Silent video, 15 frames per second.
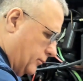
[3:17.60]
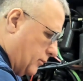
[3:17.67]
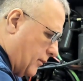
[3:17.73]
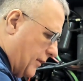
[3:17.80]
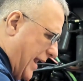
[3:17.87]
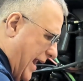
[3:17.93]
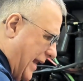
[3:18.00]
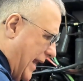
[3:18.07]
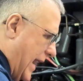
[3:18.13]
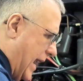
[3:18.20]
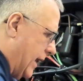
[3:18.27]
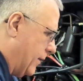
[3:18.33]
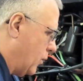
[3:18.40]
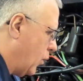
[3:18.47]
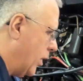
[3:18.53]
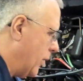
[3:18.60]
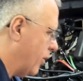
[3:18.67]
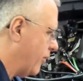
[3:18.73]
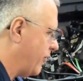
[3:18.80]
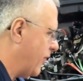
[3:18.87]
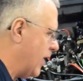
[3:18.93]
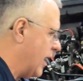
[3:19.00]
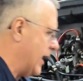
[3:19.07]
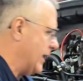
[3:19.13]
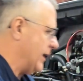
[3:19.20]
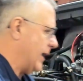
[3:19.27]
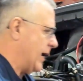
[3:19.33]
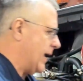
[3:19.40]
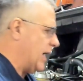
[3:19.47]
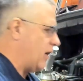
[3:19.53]
And then we will find
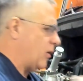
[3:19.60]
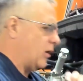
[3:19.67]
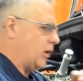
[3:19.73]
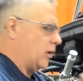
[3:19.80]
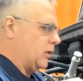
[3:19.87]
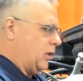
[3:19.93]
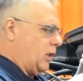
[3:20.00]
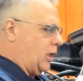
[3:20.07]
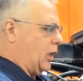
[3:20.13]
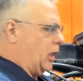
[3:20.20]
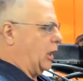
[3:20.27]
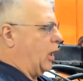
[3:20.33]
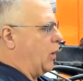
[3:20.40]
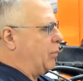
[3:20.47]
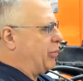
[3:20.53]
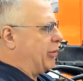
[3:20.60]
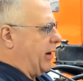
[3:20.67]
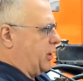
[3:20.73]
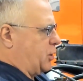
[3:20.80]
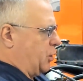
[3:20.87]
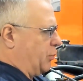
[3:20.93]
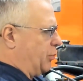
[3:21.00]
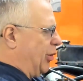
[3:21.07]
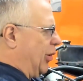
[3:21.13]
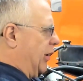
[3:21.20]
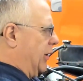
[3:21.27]
our low pressure port.